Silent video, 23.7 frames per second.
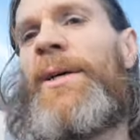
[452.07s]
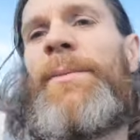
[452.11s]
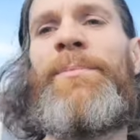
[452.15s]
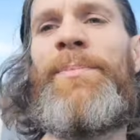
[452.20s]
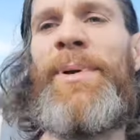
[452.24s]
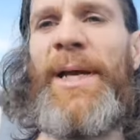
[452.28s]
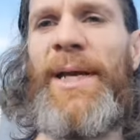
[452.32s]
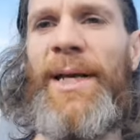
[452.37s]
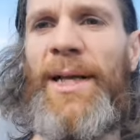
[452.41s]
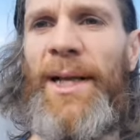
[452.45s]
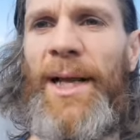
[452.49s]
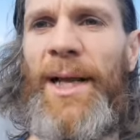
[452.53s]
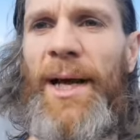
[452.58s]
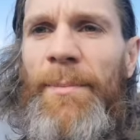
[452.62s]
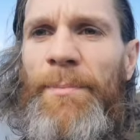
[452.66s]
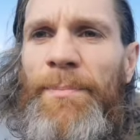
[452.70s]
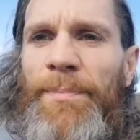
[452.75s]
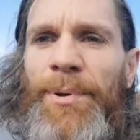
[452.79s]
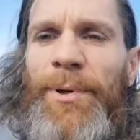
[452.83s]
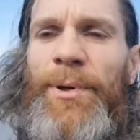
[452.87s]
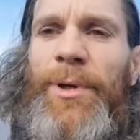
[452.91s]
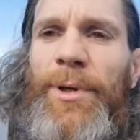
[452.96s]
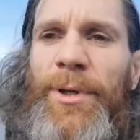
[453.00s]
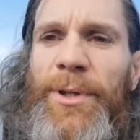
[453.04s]
pick a
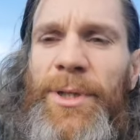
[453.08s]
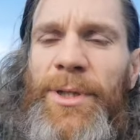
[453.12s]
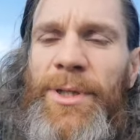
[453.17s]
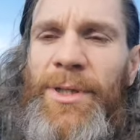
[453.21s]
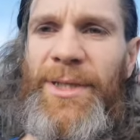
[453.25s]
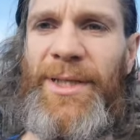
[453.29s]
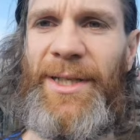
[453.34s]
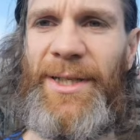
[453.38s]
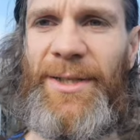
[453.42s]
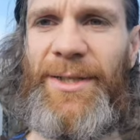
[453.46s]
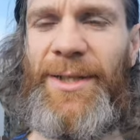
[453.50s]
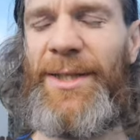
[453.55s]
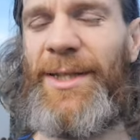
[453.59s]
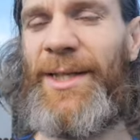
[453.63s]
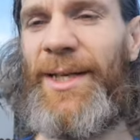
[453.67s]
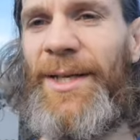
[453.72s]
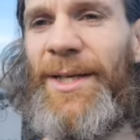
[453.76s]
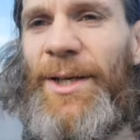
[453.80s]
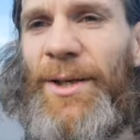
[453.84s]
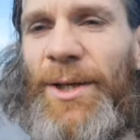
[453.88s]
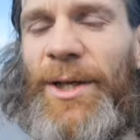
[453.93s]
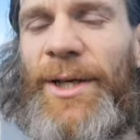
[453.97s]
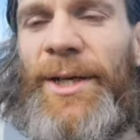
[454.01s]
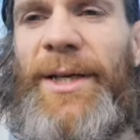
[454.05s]
lamppost that's,
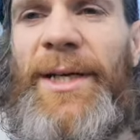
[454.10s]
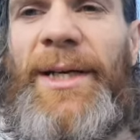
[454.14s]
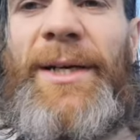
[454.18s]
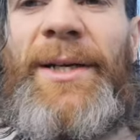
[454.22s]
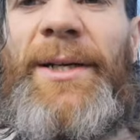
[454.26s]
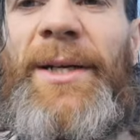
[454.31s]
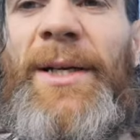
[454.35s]
like